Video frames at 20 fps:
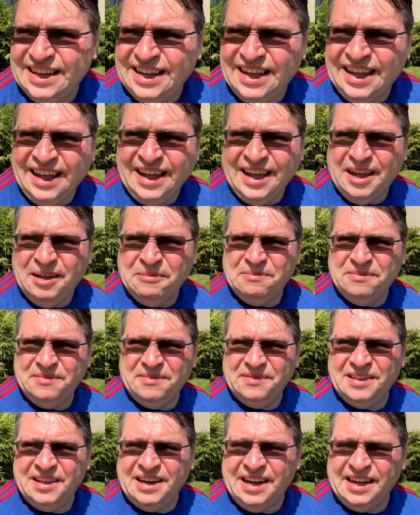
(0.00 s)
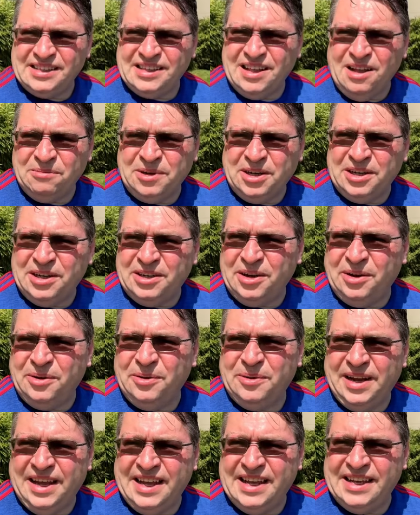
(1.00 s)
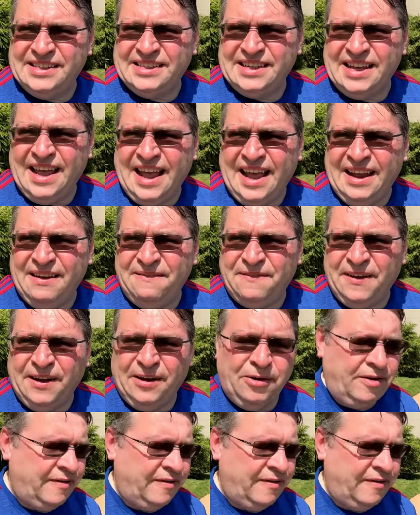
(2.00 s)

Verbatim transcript: Um, the next knot I'm going to do is a figure